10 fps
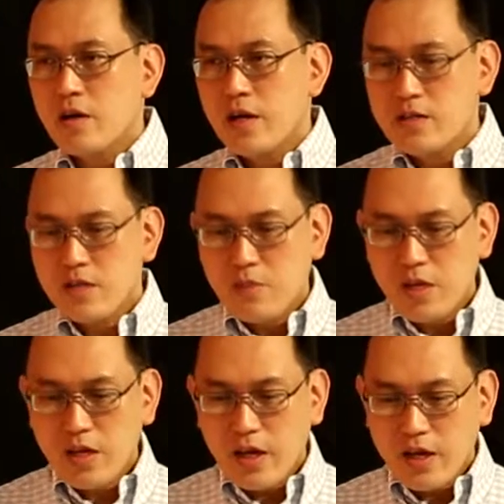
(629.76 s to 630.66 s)
okay,
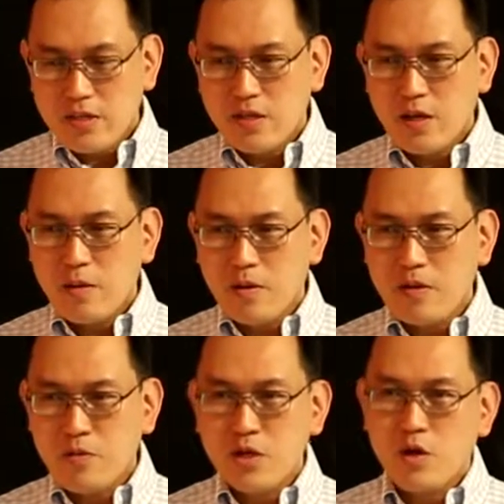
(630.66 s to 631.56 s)
something that has
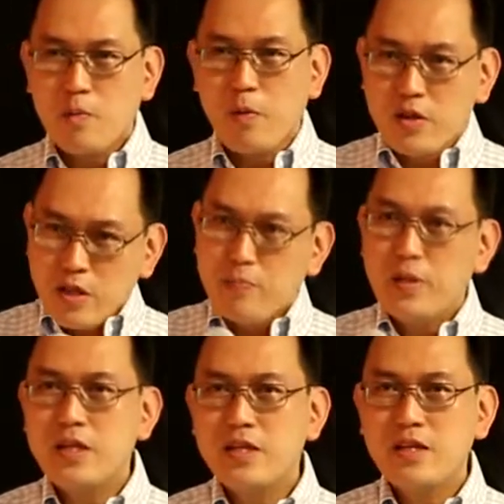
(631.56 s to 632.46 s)
what you call
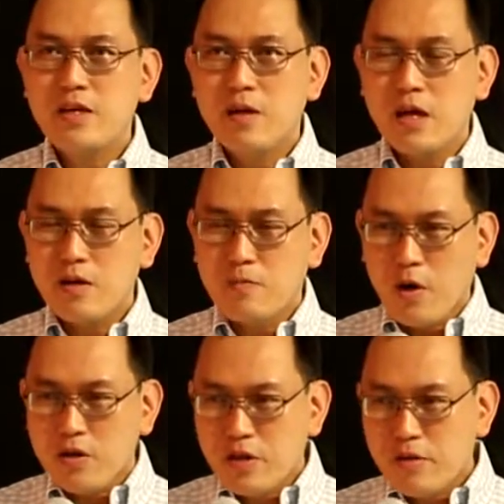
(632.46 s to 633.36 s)
ponderability,
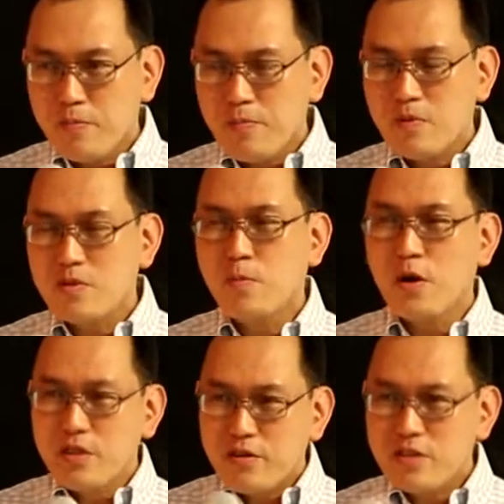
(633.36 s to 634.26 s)

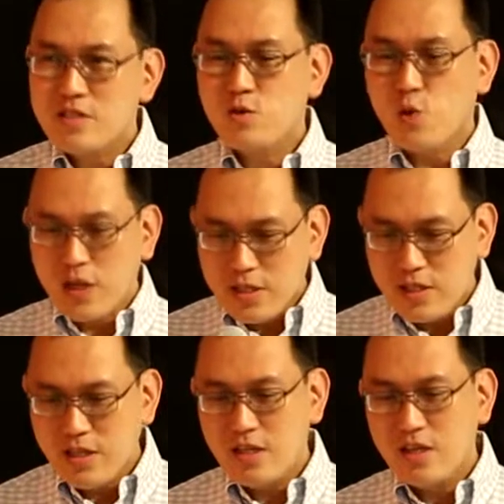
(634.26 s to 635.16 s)
ponderous
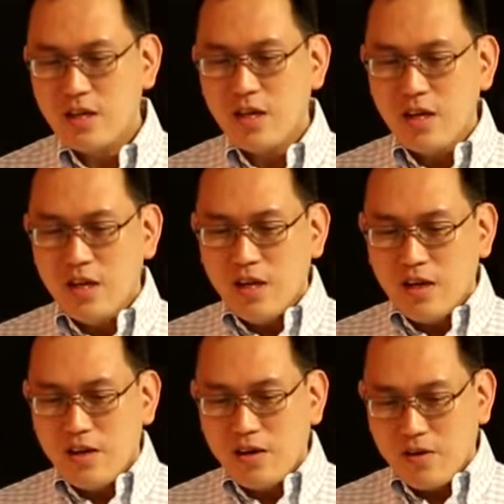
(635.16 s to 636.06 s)
quality,
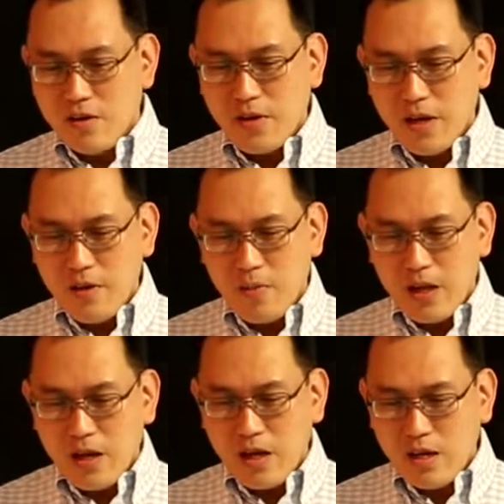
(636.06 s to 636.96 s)
okay.
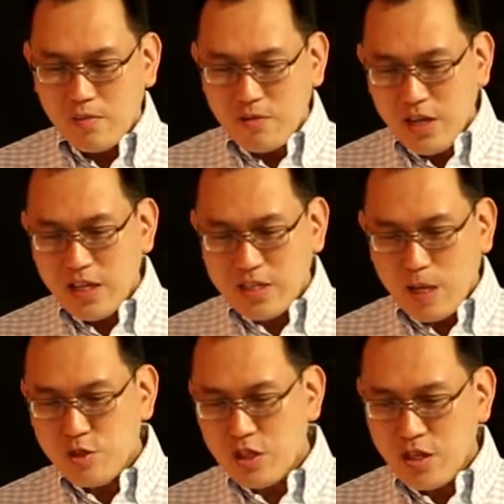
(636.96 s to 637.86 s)
Really
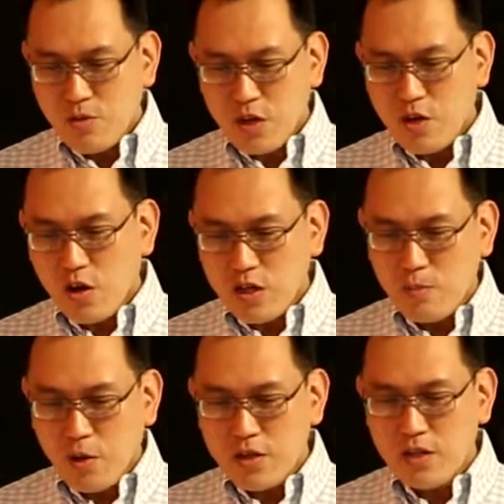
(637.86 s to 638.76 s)
sculpture in what you call
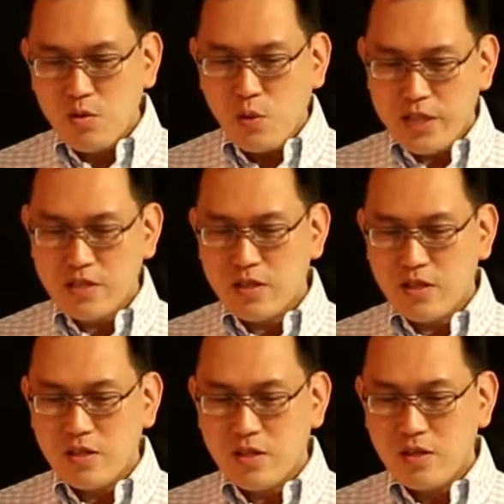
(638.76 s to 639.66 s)
the modern
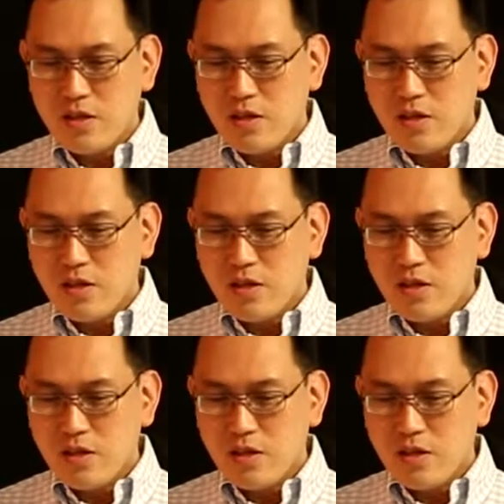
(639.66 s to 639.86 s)
Western